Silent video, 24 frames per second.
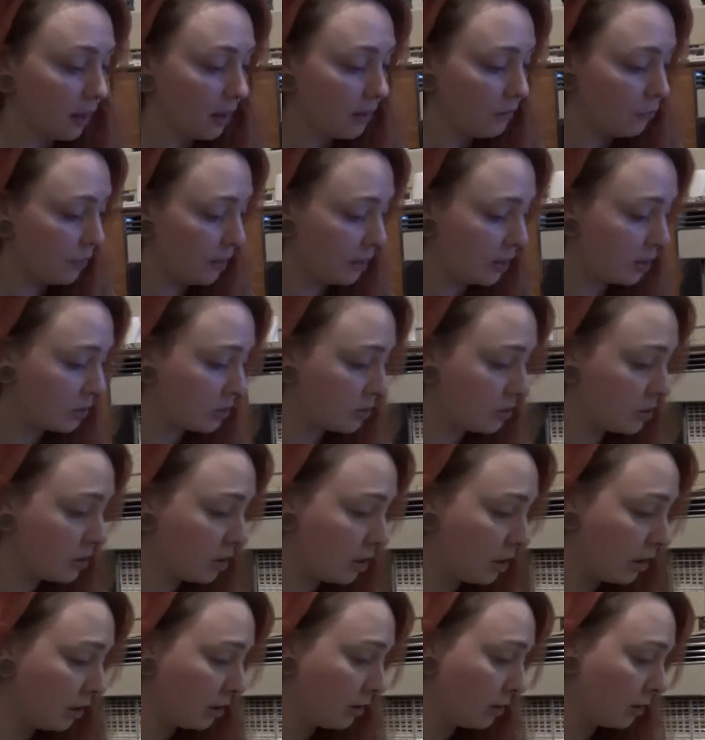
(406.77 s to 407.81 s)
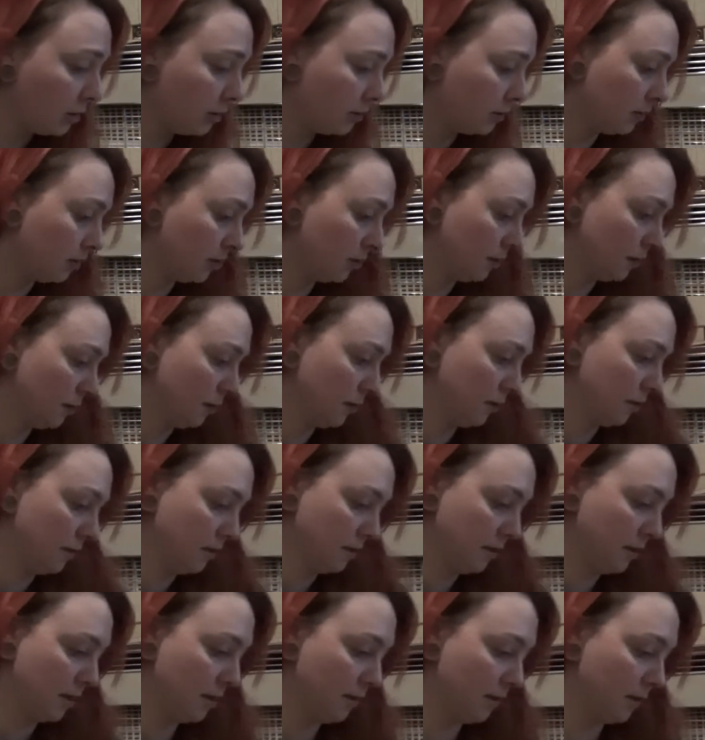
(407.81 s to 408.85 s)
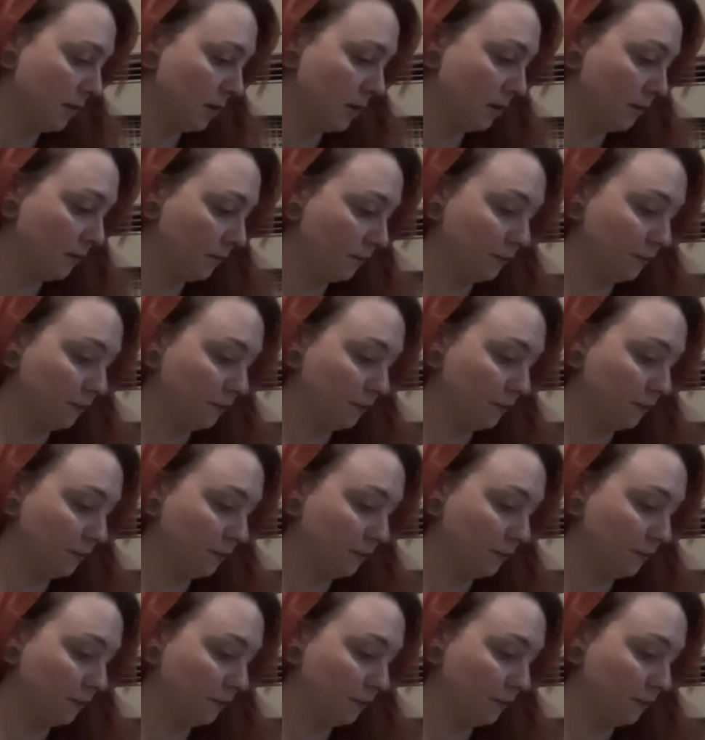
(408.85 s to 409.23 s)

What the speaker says: Have we got stuck? There we go.